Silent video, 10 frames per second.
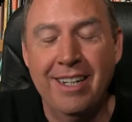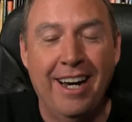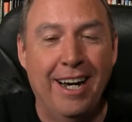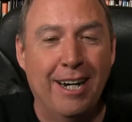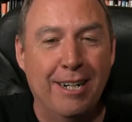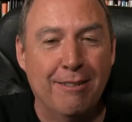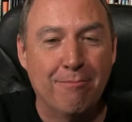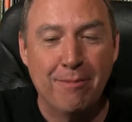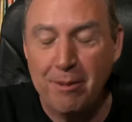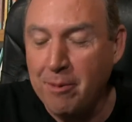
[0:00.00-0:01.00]

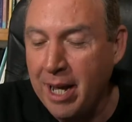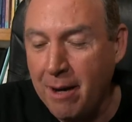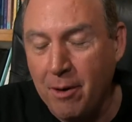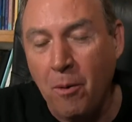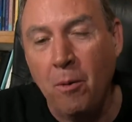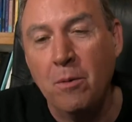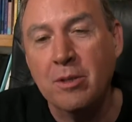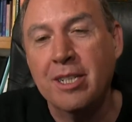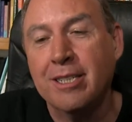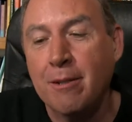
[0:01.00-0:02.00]
Um, and we have a whole
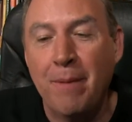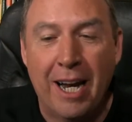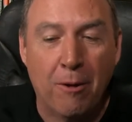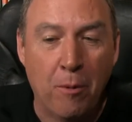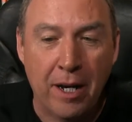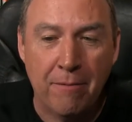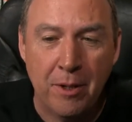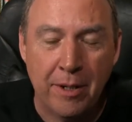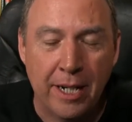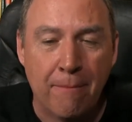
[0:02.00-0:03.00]
systematic way of
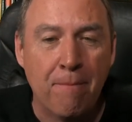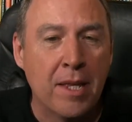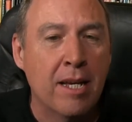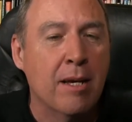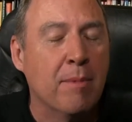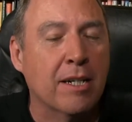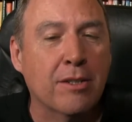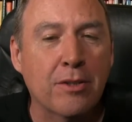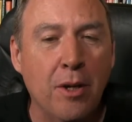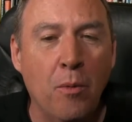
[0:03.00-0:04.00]
doing it because
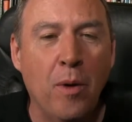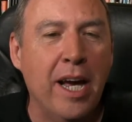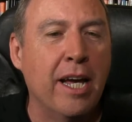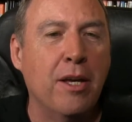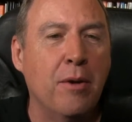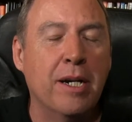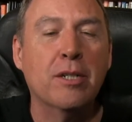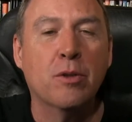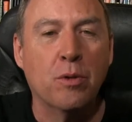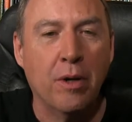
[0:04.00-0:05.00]
there's no way you
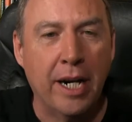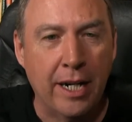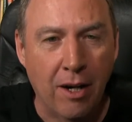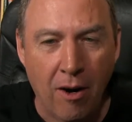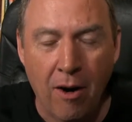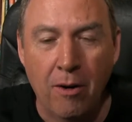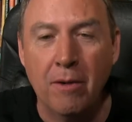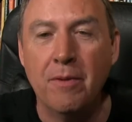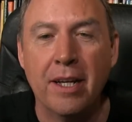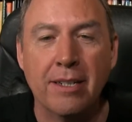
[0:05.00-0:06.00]
can create all
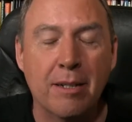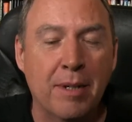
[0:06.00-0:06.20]
of this.